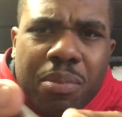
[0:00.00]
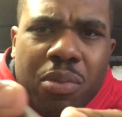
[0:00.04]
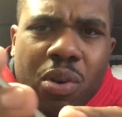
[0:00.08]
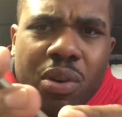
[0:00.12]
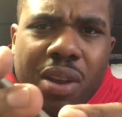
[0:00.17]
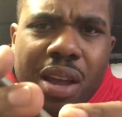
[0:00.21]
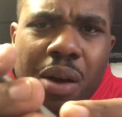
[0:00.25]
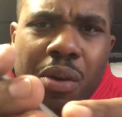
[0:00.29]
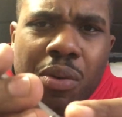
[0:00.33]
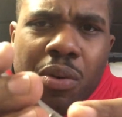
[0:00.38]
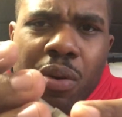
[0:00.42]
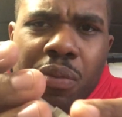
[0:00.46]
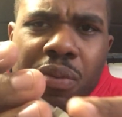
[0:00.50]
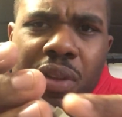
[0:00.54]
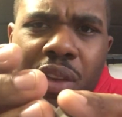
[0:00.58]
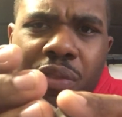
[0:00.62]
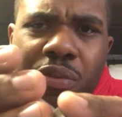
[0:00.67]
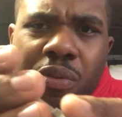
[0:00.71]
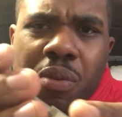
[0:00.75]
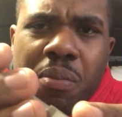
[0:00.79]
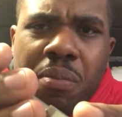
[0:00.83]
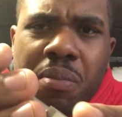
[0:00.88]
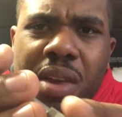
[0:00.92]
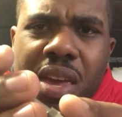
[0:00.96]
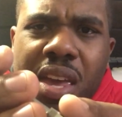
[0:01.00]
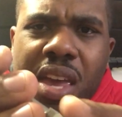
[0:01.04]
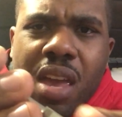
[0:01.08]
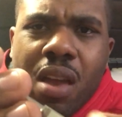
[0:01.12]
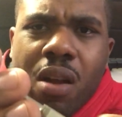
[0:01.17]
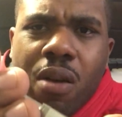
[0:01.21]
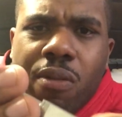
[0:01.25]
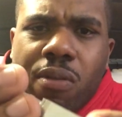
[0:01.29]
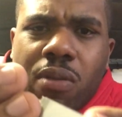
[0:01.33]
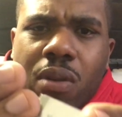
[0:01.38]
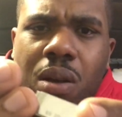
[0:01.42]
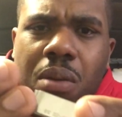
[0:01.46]
on it. I don't know if that's from me
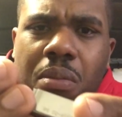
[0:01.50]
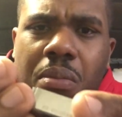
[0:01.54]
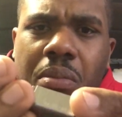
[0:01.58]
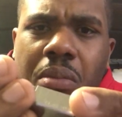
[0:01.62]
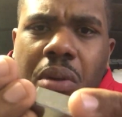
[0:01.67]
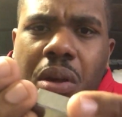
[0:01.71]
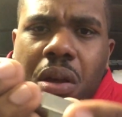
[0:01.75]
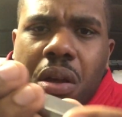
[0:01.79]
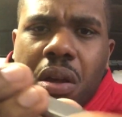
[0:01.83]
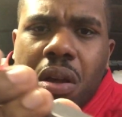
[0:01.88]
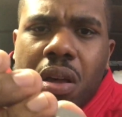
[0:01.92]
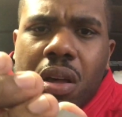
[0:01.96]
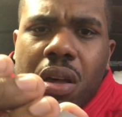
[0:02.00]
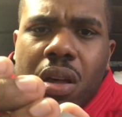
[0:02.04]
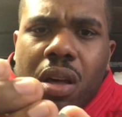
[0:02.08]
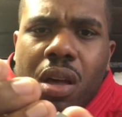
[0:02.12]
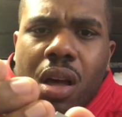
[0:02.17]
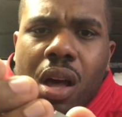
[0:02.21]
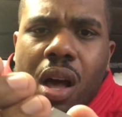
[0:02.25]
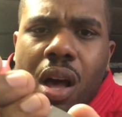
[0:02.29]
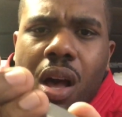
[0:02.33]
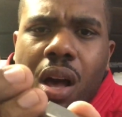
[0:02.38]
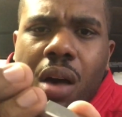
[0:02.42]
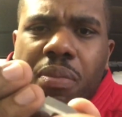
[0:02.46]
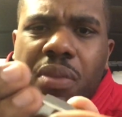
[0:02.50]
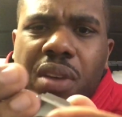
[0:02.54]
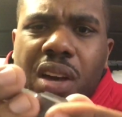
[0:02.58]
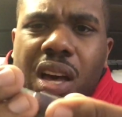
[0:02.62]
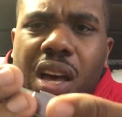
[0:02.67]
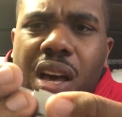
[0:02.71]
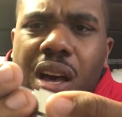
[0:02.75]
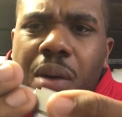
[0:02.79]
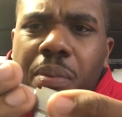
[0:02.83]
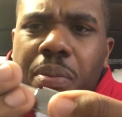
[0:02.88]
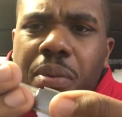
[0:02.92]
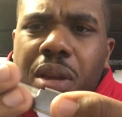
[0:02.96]
or from the
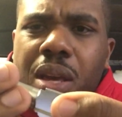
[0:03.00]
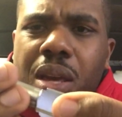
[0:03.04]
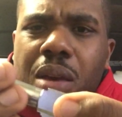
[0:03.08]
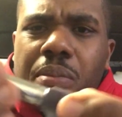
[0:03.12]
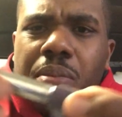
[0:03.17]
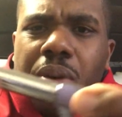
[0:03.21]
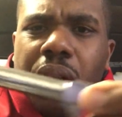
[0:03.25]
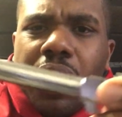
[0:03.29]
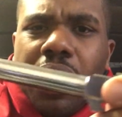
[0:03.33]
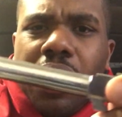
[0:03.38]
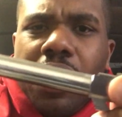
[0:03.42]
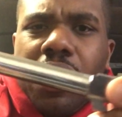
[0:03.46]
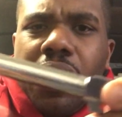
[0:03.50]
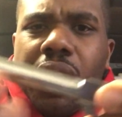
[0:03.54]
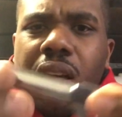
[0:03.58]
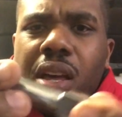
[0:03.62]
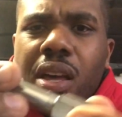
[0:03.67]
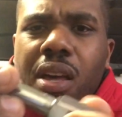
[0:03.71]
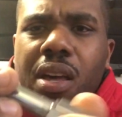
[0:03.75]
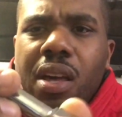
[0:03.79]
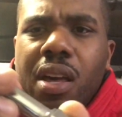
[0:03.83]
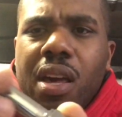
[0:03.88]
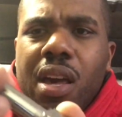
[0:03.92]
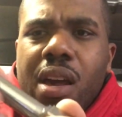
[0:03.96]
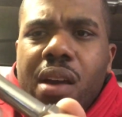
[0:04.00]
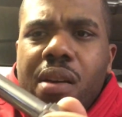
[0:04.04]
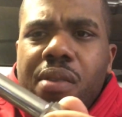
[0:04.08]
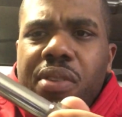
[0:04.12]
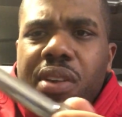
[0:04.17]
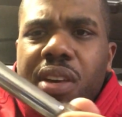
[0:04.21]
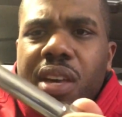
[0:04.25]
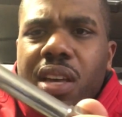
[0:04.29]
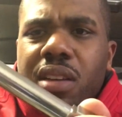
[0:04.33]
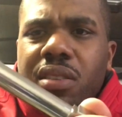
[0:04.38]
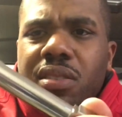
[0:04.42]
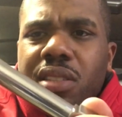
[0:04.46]
company, but
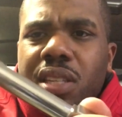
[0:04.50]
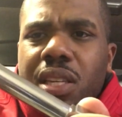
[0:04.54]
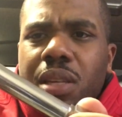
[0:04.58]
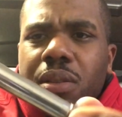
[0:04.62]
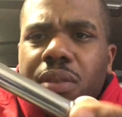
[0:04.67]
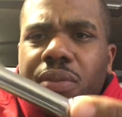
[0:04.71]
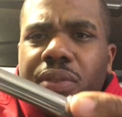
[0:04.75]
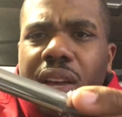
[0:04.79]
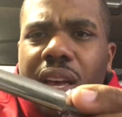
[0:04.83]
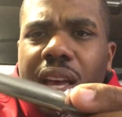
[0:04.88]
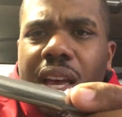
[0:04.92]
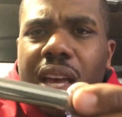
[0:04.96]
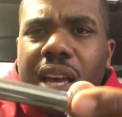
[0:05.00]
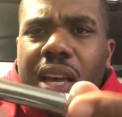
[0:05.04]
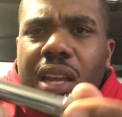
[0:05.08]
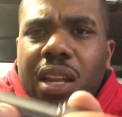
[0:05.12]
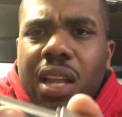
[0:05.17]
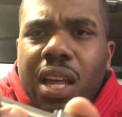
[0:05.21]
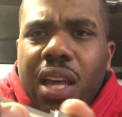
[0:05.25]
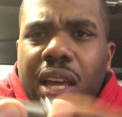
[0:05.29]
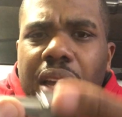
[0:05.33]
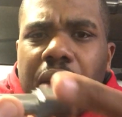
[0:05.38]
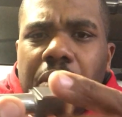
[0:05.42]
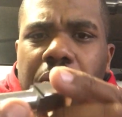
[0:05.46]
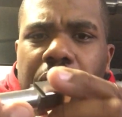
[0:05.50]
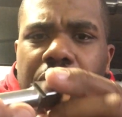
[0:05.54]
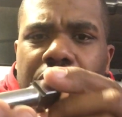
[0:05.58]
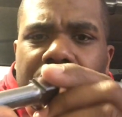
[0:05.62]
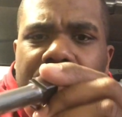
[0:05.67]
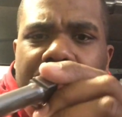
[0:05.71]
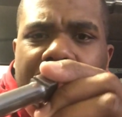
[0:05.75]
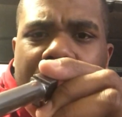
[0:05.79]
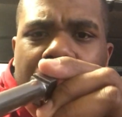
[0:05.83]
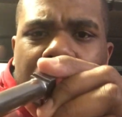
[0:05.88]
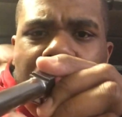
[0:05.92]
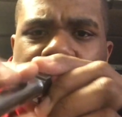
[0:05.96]
everything else seems fine. Like, I don't